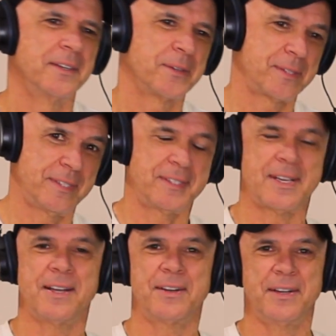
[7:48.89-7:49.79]
or his
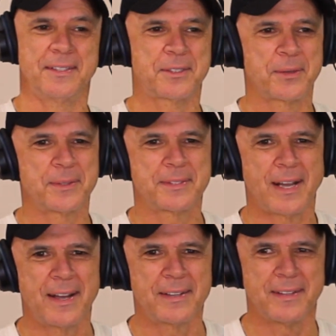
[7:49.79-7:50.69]
entire internal
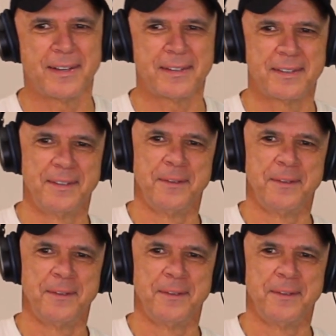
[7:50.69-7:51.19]
dialogue.